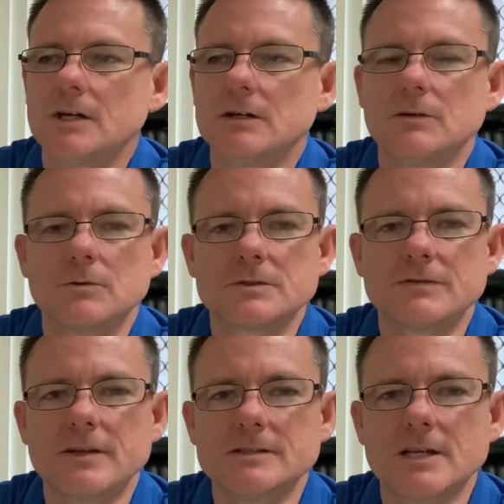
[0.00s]
looks
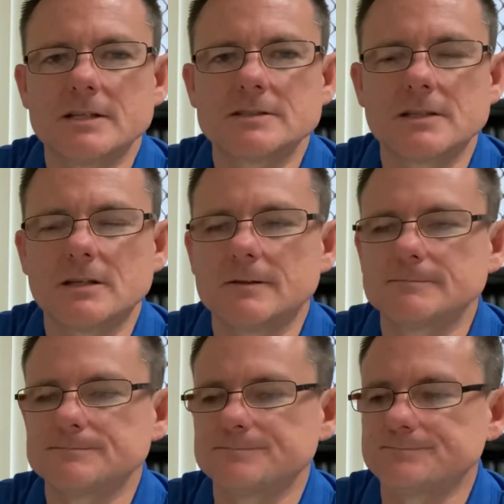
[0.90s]
fantastic.
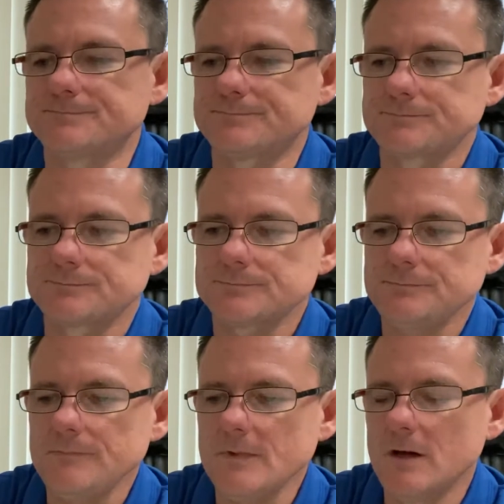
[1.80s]

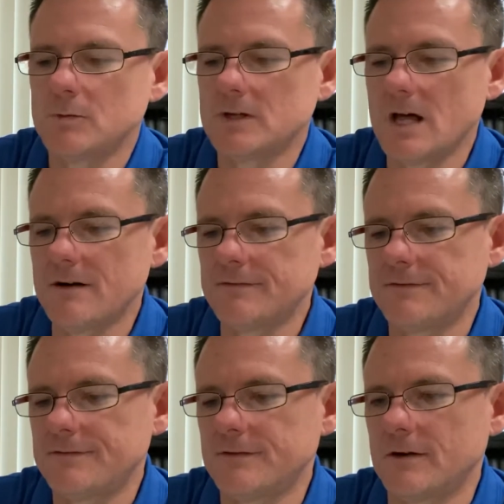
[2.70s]
I know
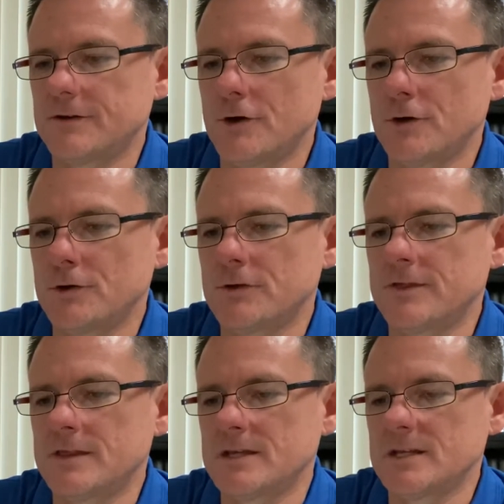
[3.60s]

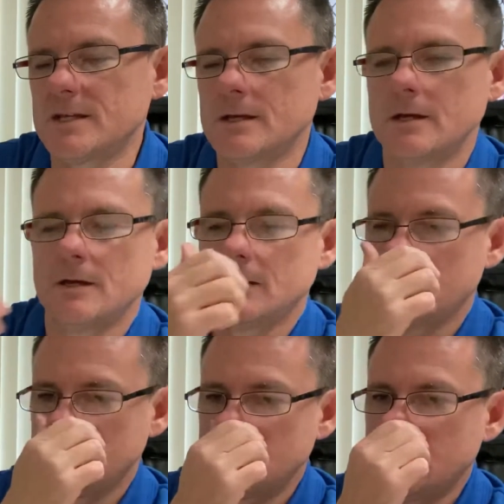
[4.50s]
the
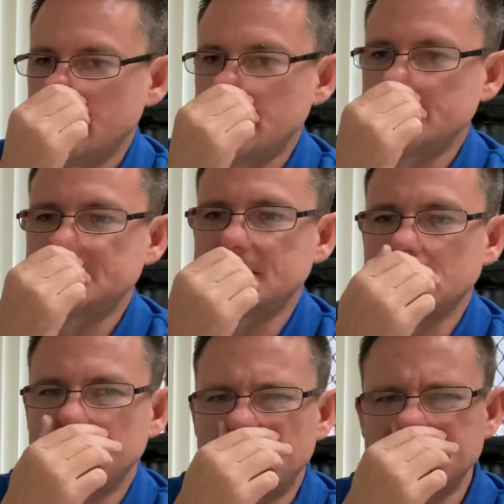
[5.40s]

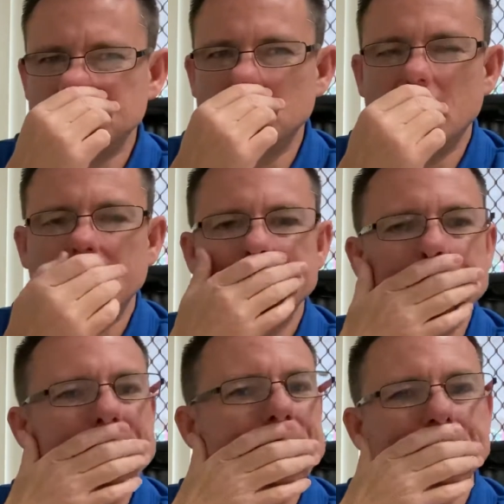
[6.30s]
Celebration one,
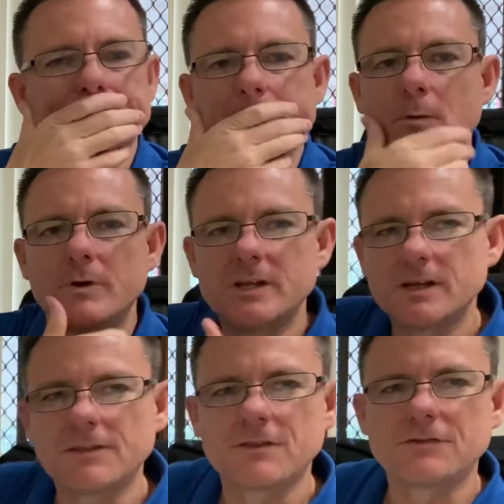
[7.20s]
where you
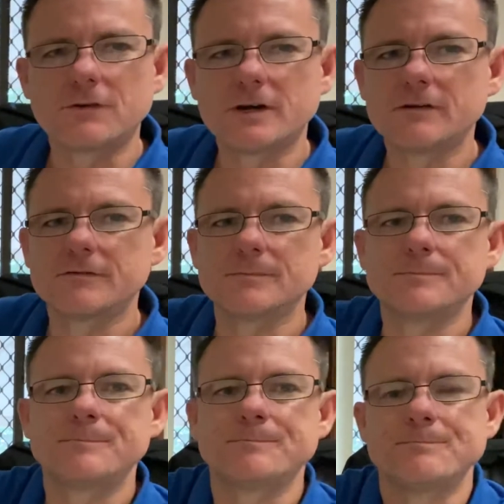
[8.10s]
get the three of them
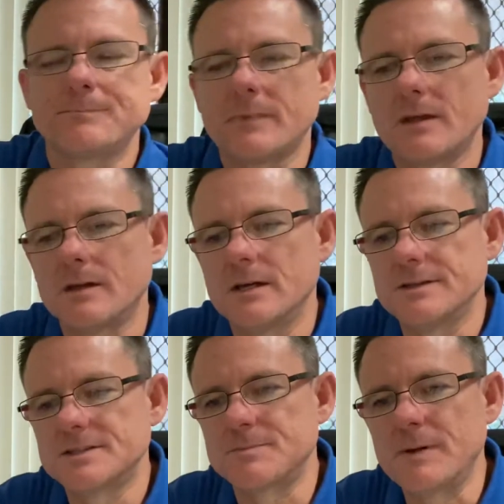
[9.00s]
and
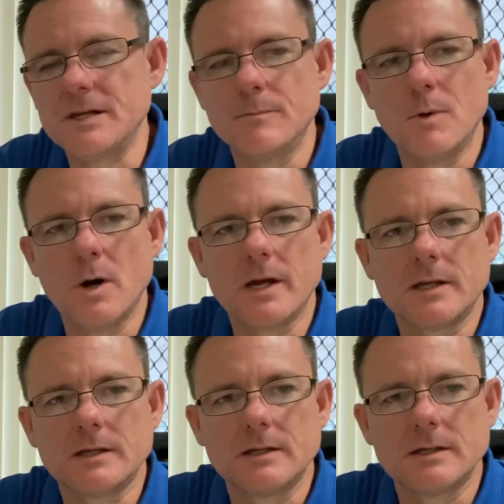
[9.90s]
the speeder bike,
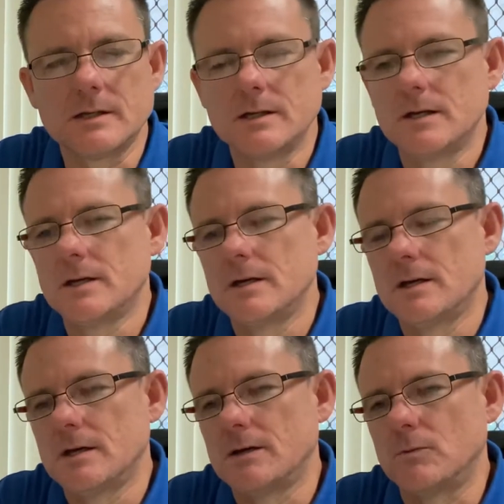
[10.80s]

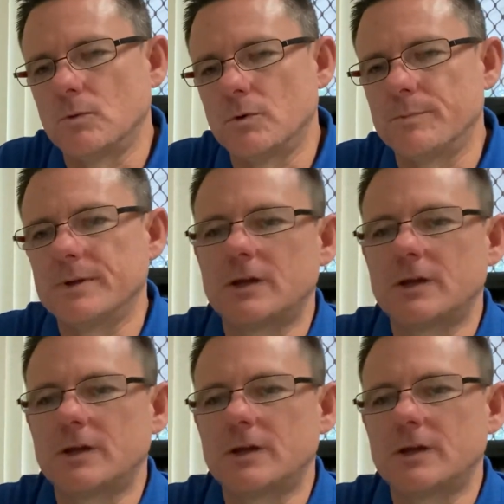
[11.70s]
would be